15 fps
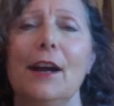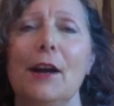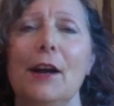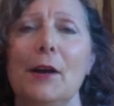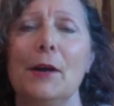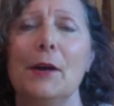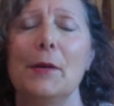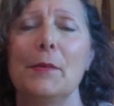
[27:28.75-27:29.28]

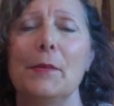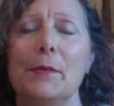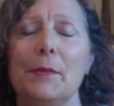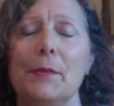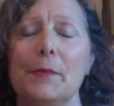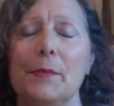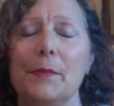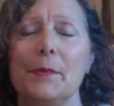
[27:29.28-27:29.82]
I
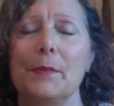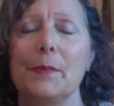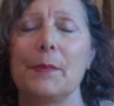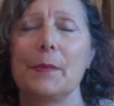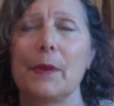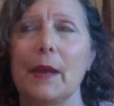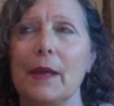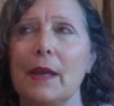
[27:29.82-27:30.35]

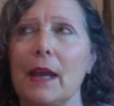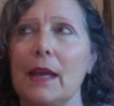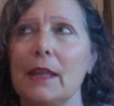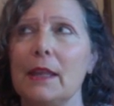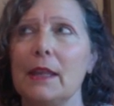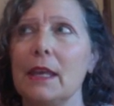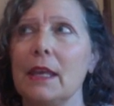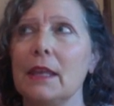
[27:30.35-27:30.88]

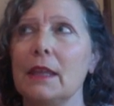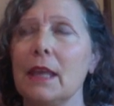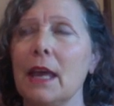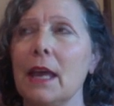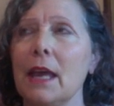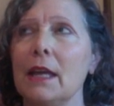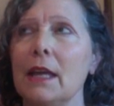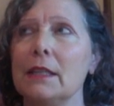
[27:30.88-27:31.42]
think
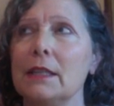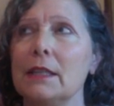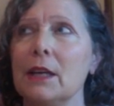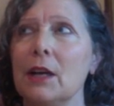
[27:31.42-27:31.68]
that